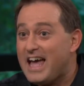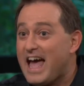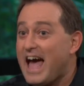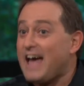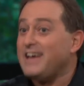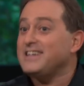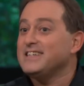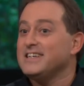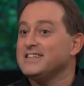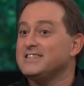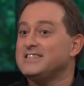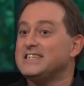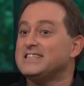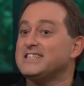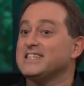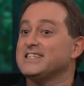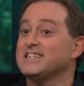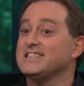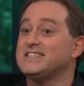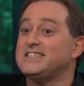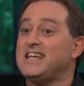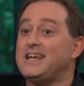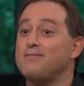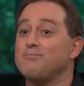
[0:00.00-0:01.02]
yeah. I, is it
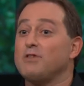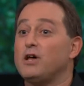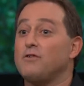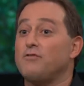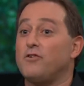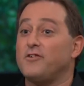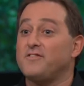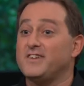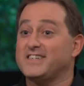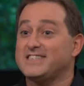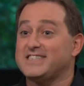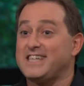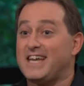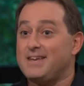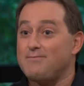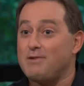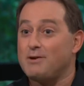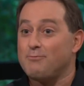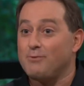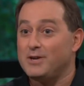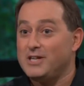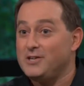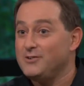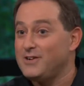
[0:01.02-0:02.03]
the same level of
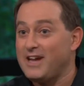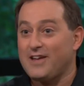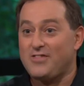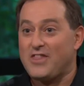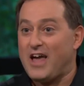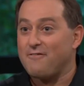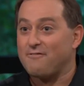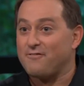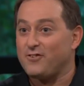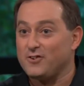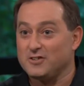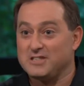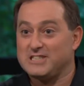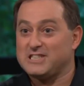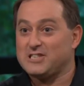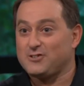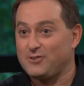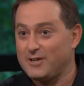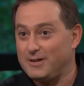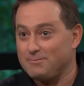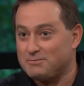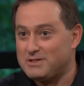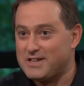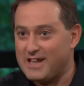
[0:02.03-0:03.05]
excitement when you get that first
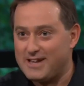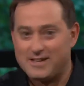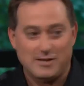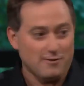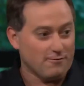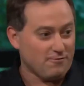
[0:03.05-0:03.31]
script? It's